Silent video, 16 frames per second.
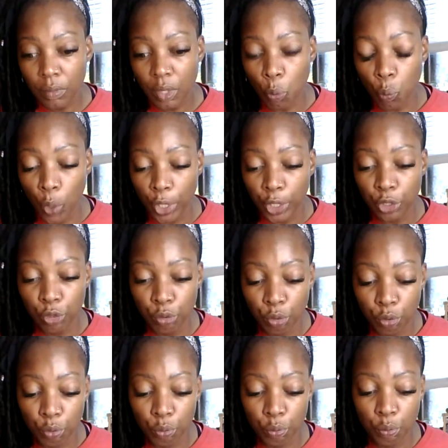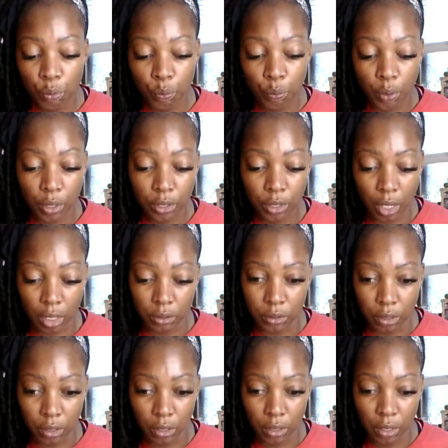when you were
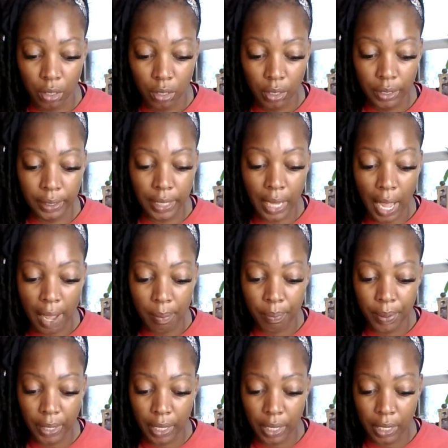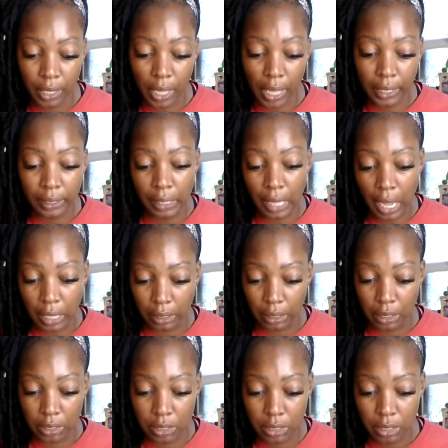younger not being
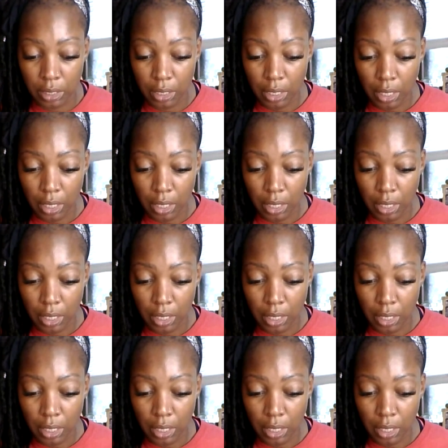acknowledged